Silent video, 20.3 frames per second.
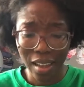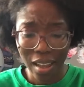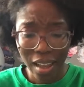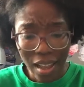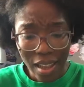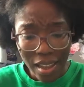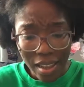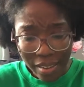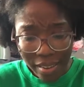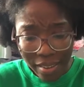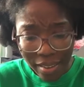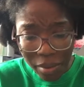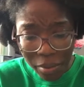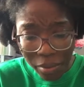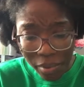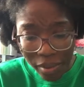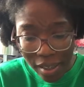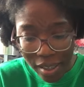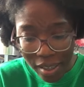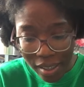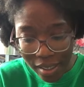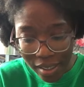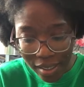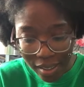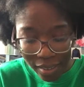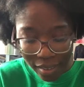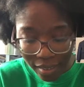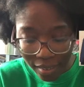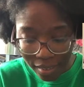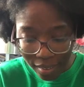It seems like
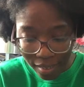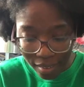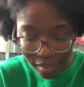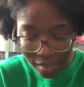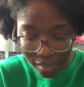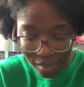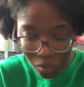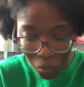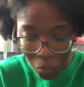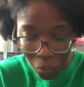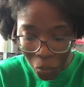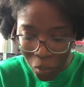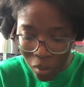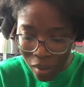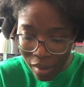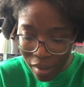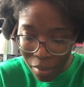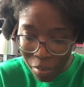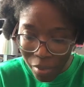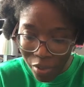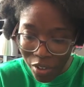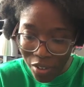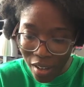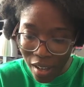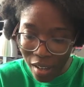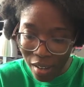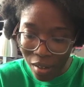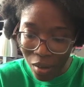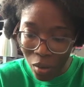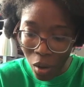it's, what type of
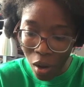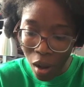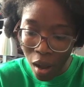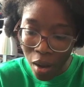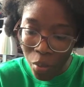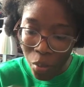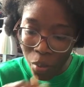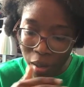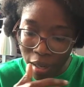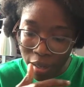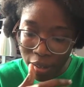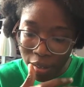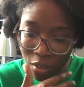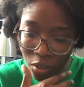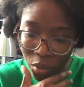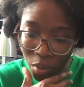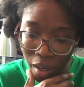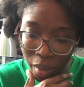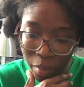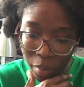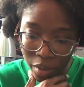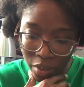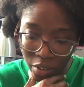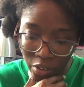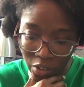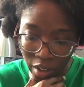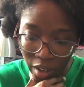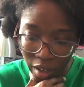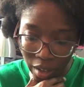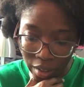jacket? How would I describe this
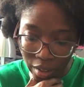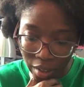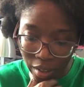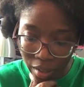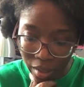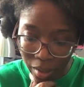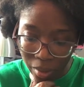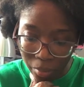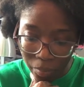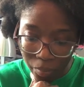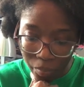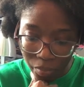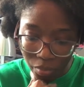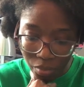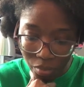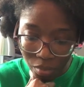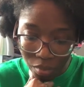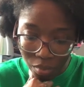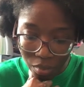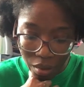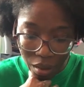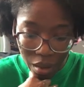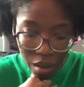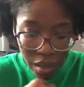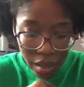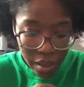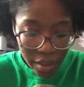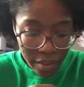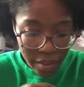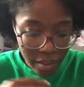jacket?
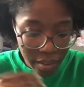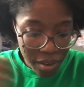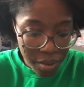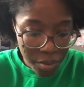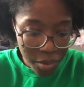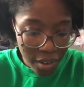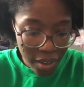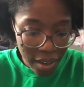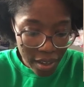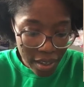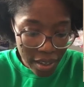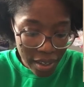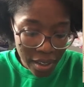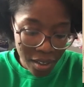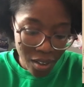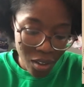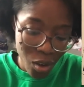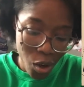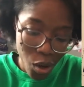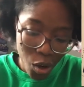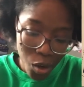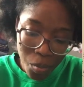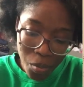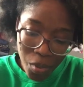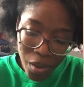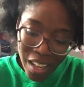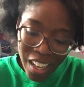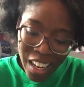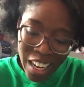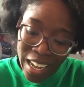It seems like it could be,
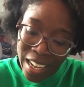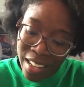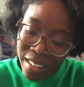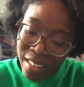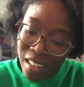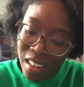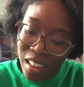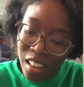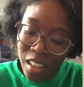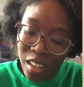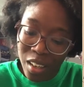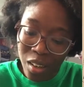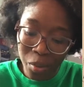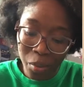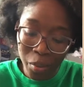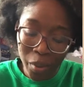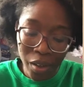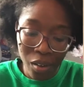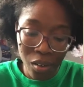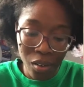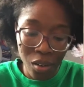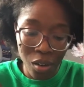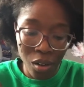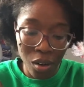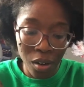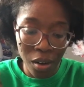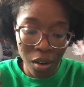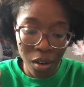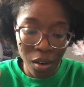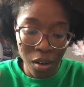it has a little bit
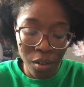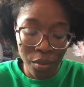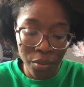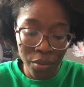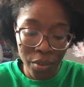of